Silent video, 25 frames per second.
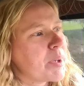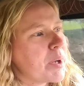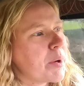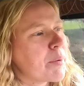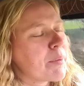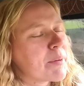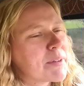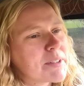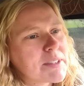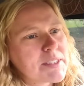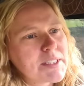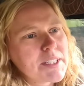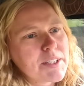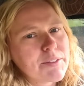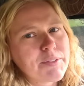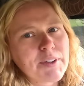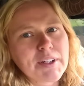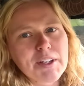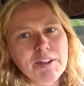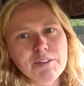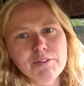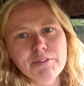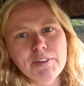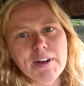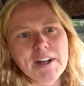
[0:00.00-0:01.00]
I'm going to see if I
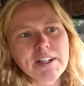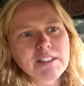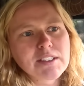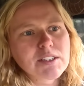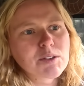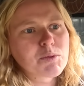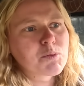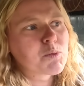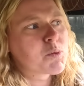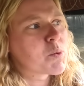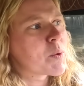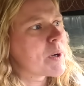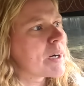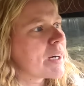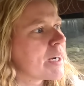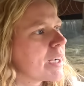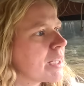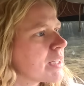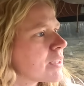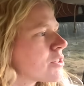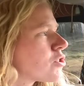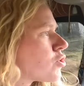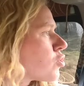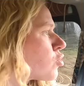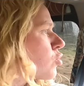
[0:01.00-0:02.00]
can find some
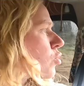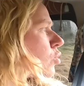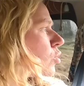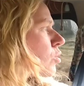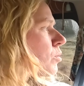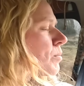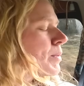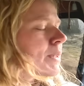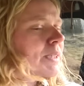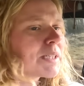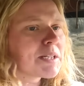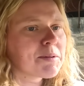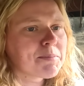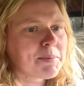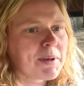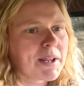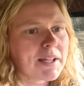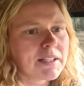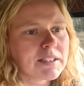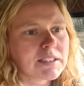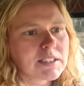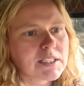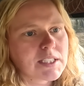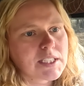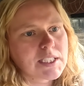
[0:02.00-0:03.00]
wild strawberry
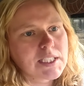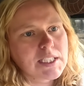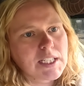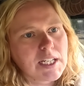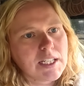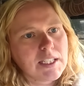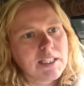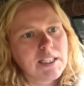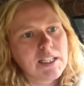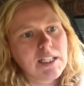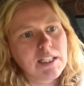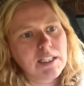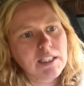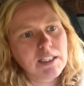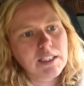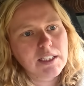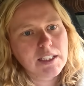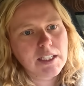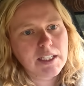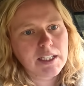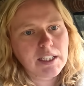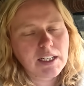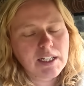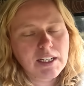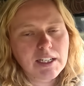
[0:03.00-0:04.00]
plants, I think,
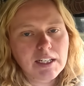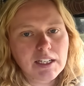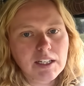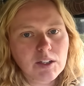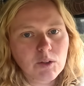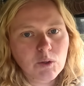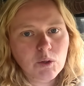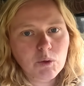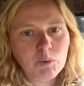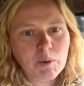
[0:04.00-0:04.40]
on the